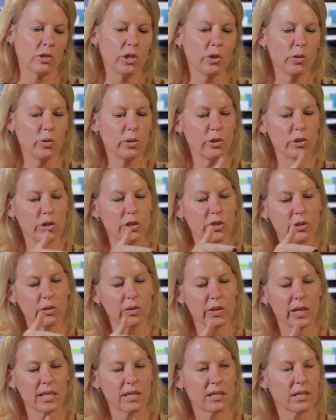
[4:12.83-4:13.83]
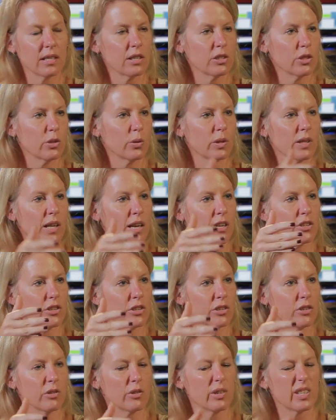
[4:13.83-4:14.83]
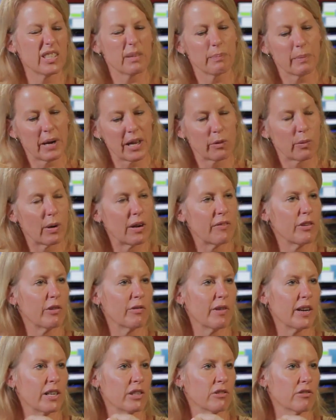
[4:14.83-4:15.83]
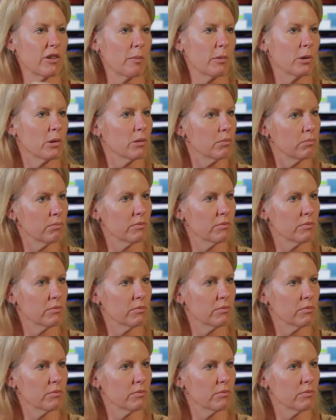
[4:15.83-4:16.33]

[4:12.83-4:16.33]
noon you should do this, and at 2 o'clock you should do this, and by the way, if you run into trouble,